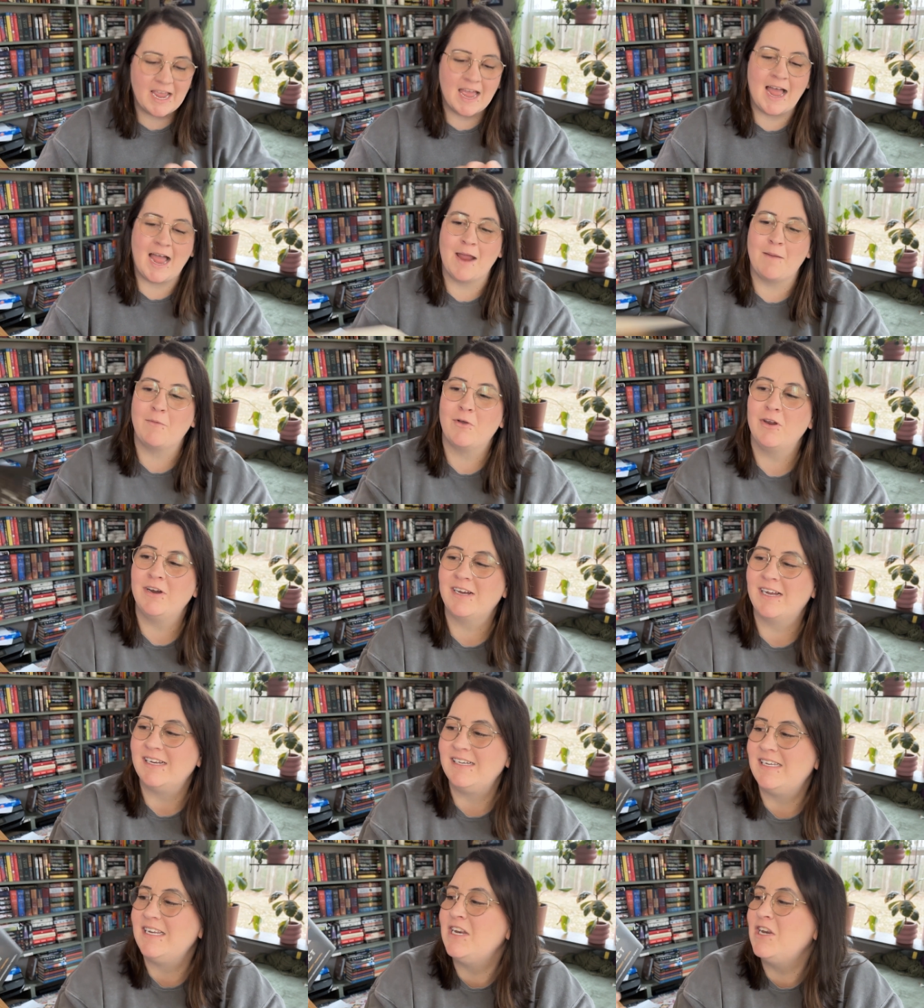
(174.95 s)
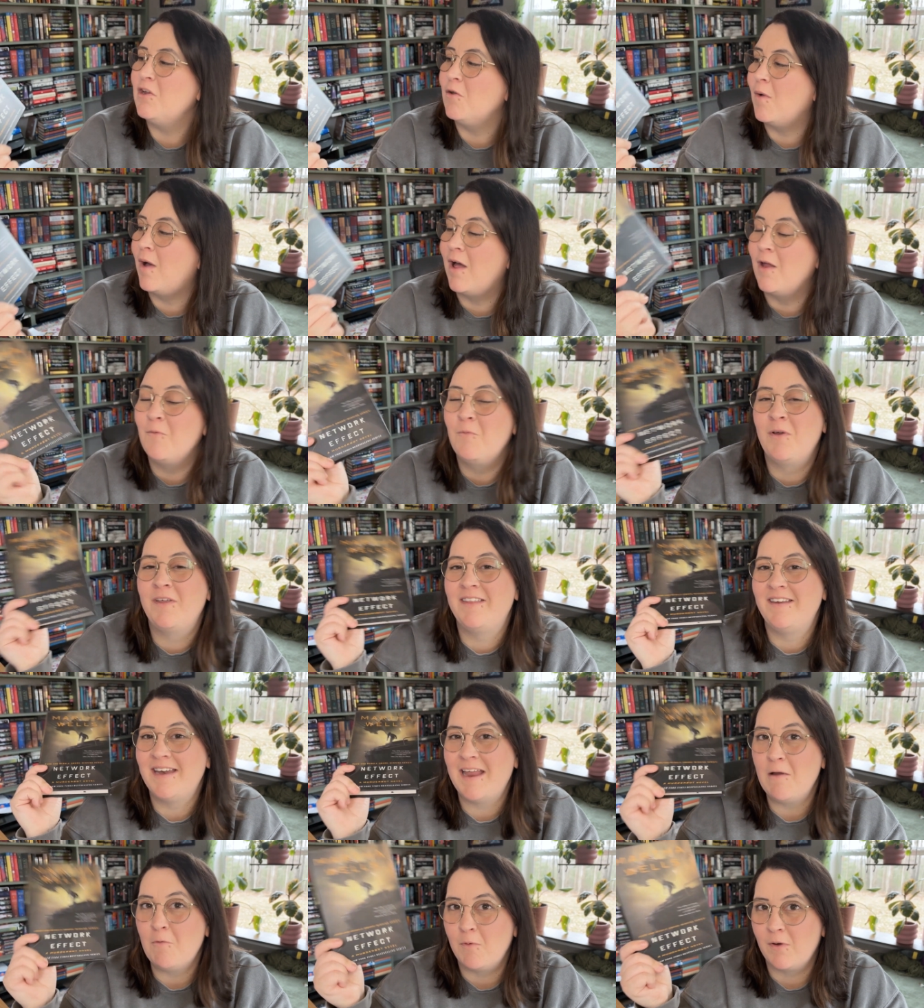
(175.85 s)
I'm going to continue on with
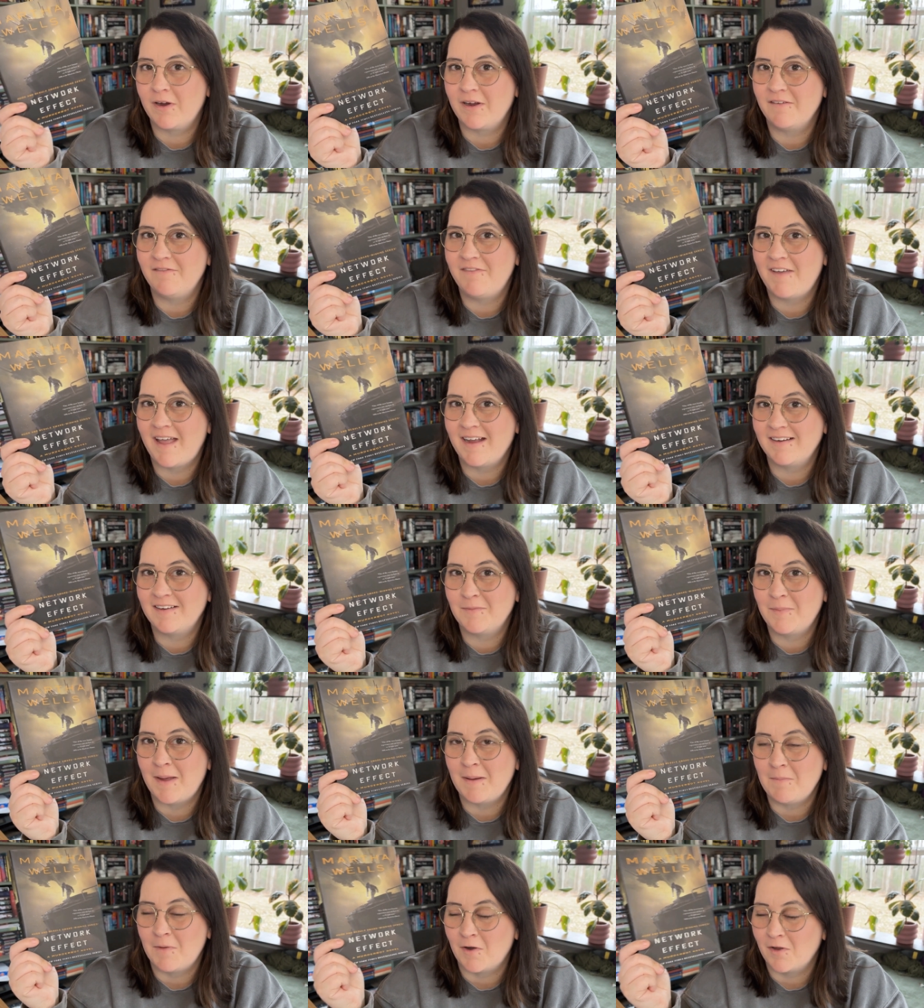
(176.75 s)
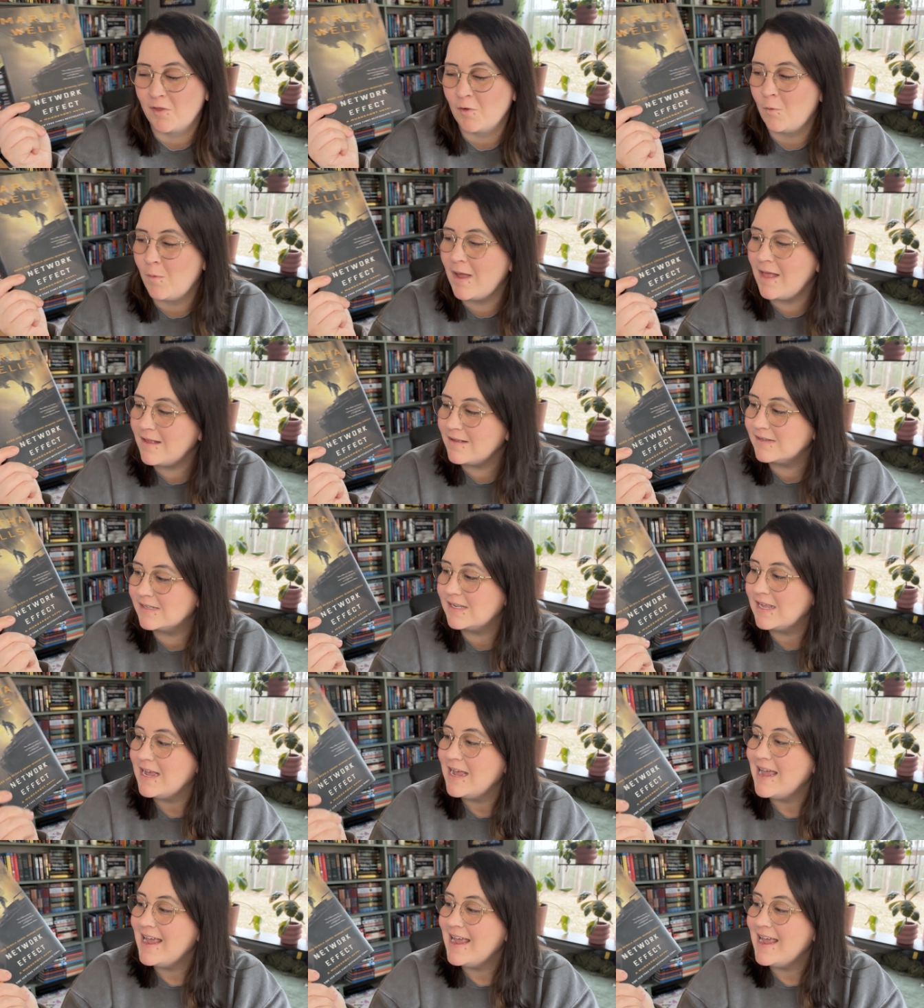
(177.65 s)
Network Effect by Martha Wells.